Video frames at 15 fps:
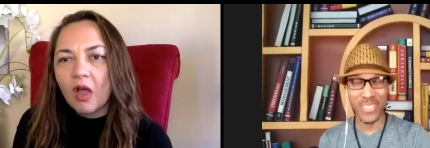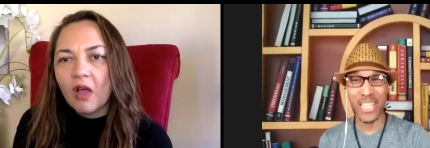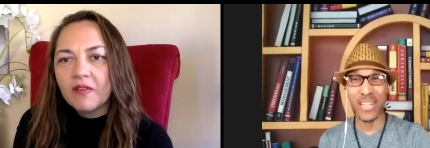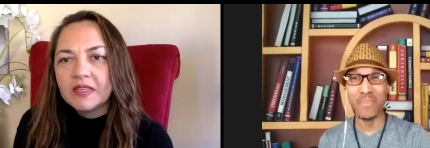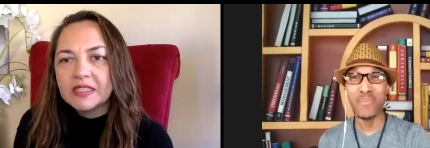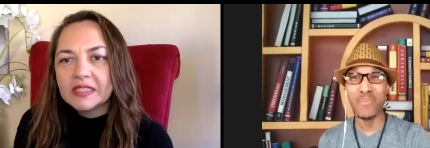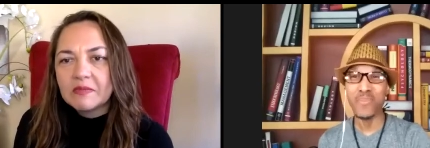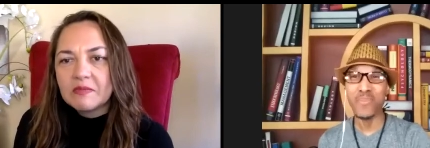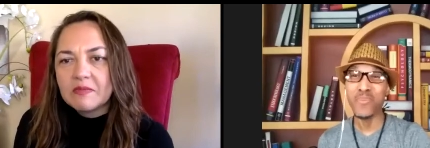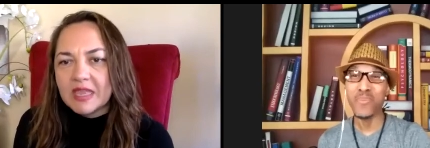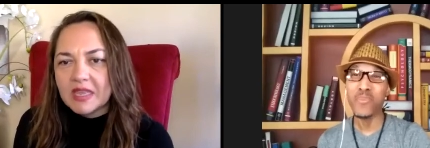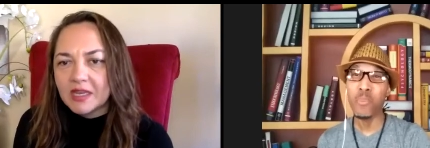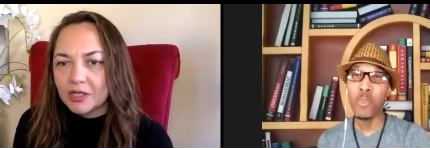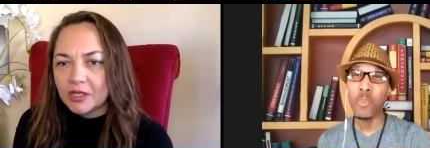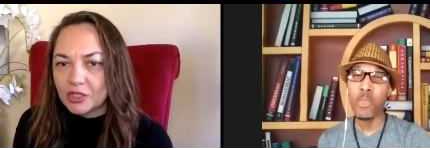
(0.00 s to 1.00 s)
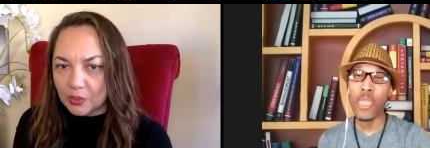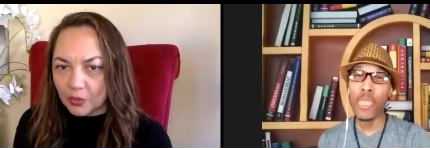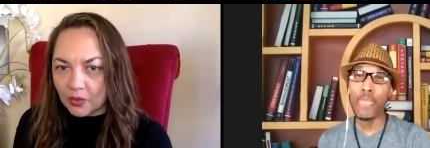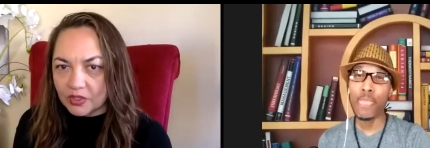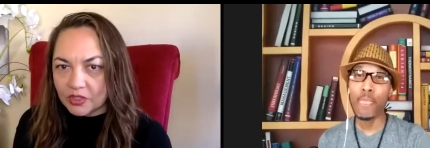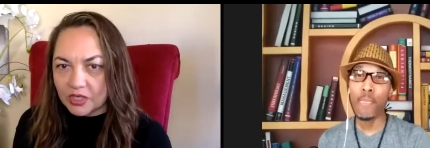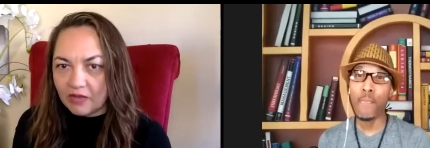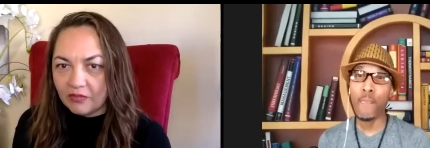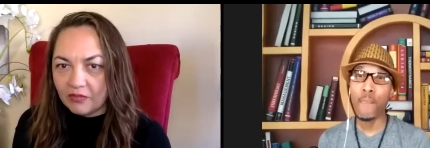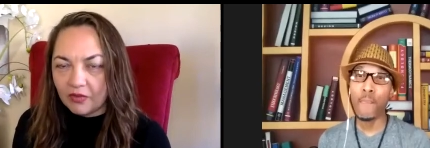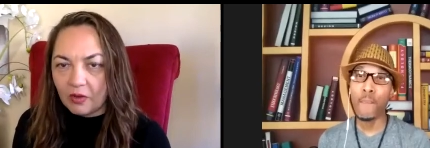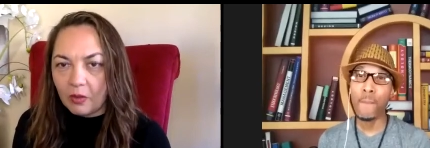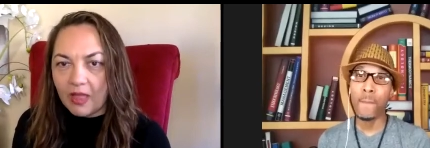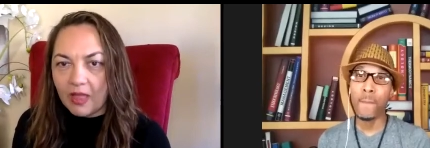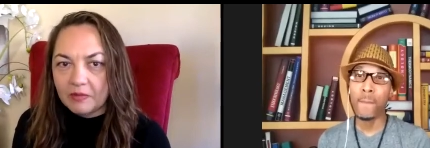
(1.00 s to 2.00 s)
Speaker 1: obviously being in Georgia for
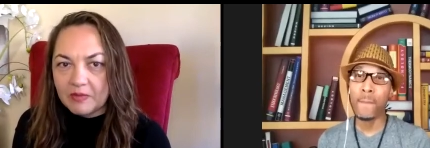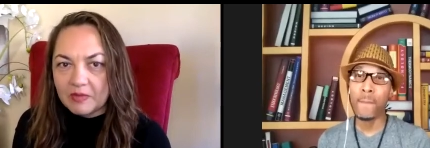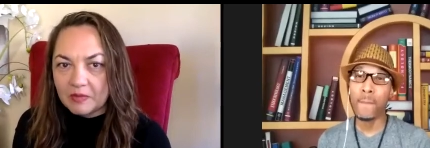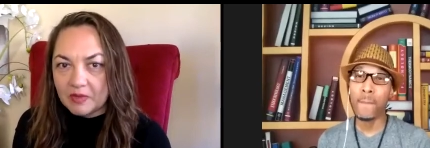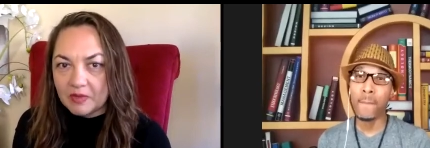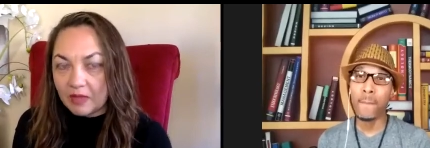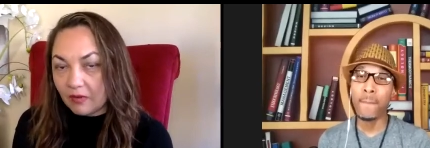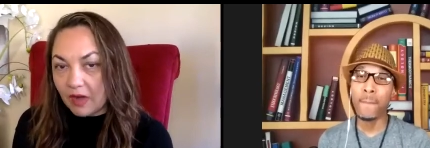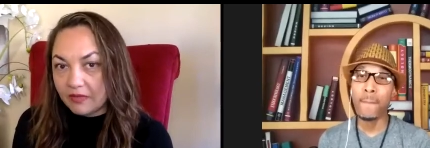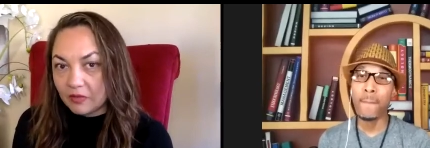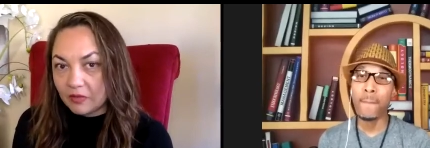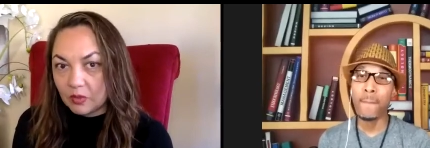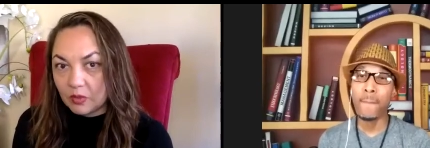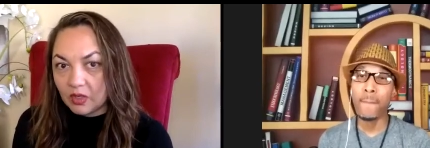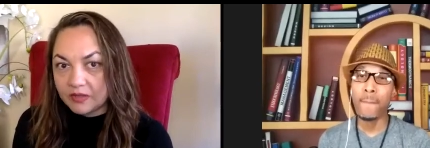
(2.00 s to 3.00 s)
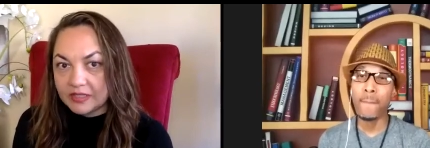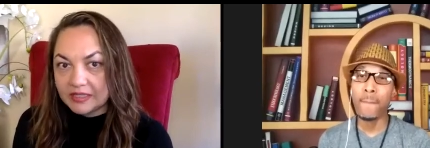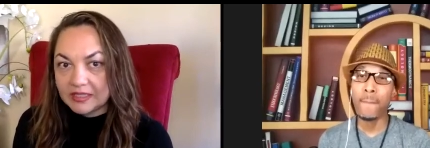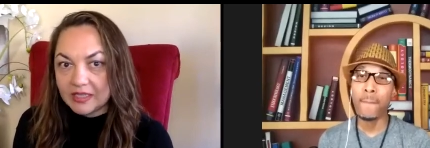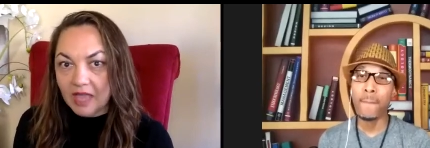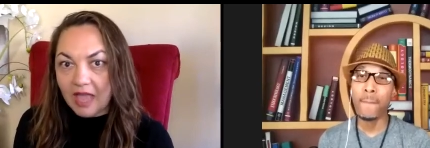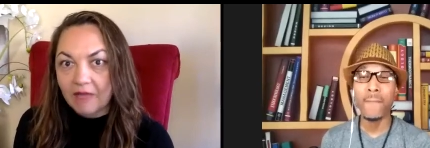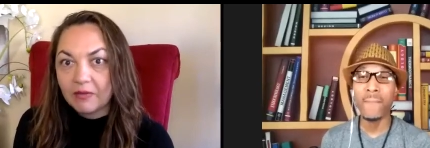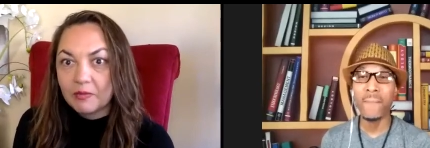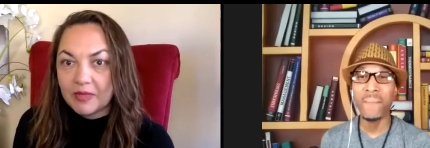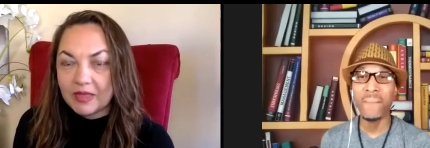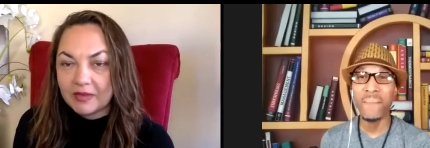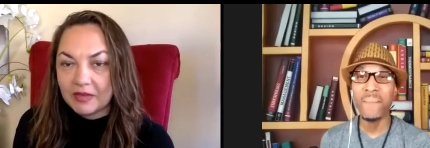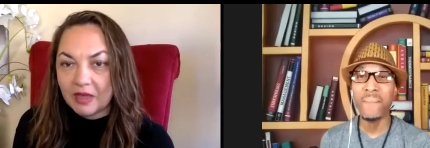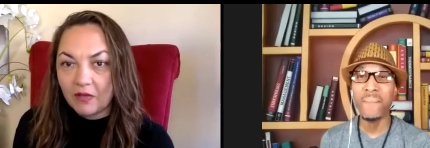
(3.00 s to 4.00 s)
a lot of people around the world that never
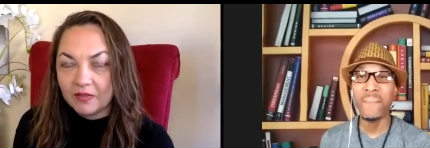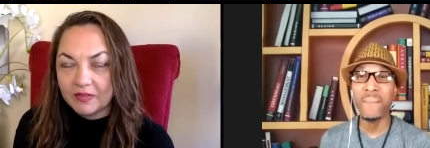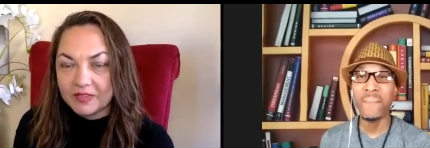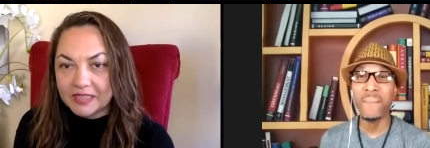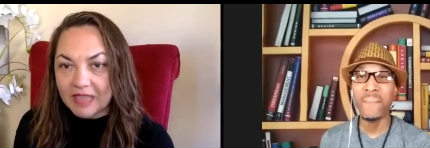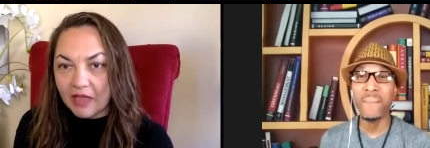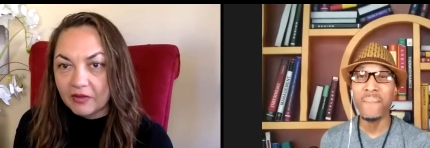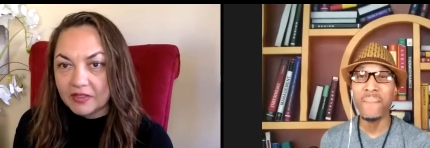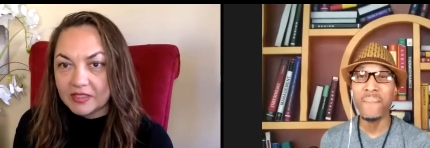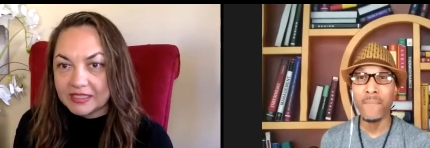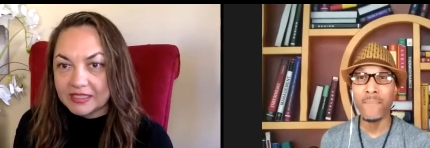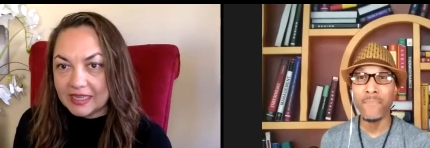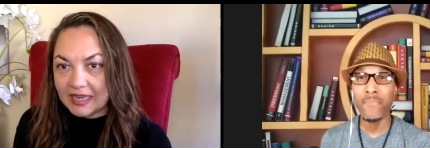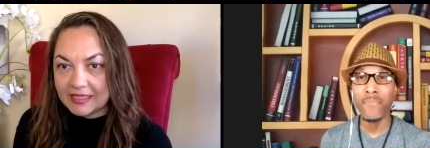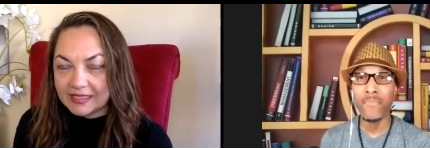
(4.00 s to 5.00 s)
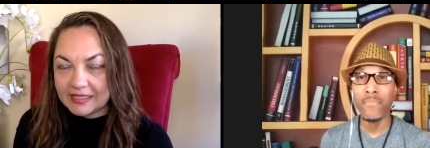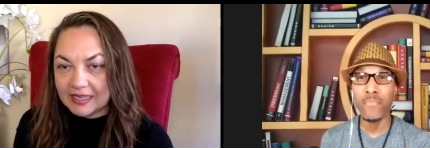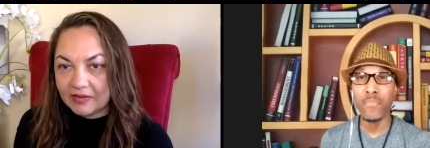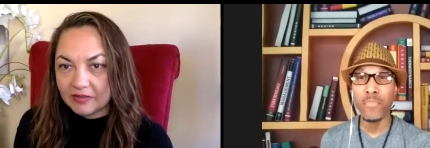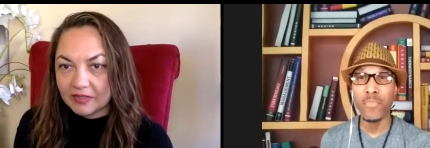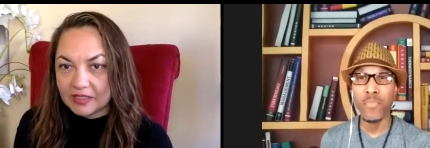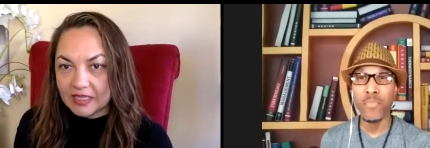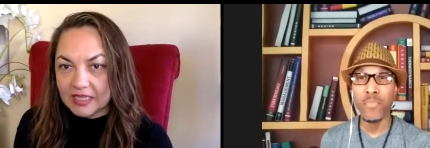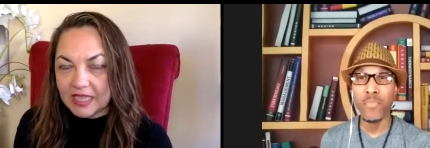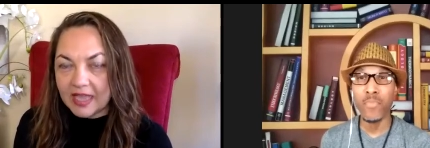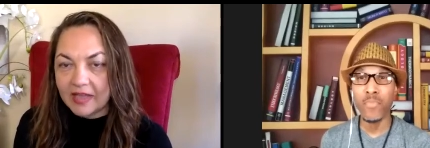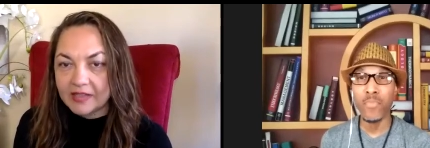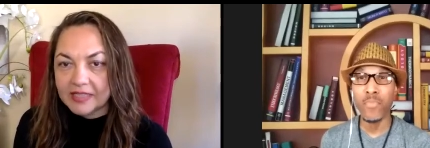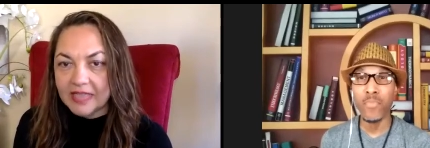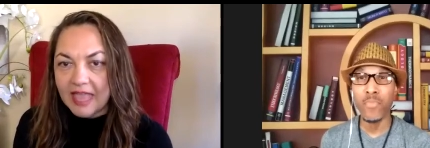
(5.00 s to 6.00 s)
been of the southern states and everything
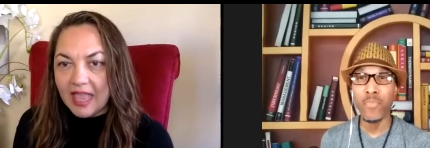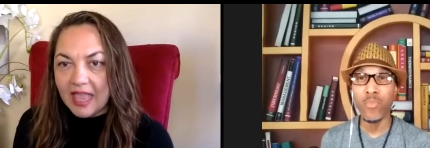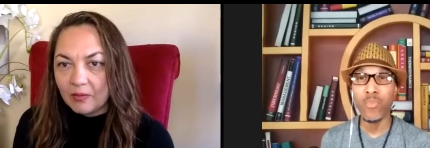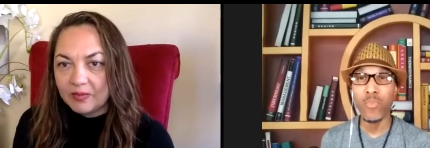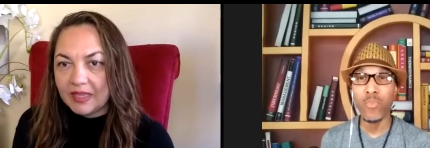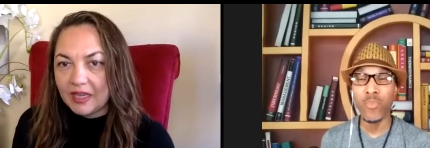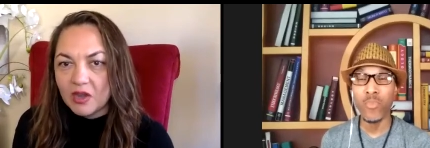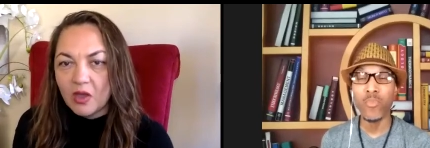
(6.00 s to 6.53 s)
else, they mm-hmm.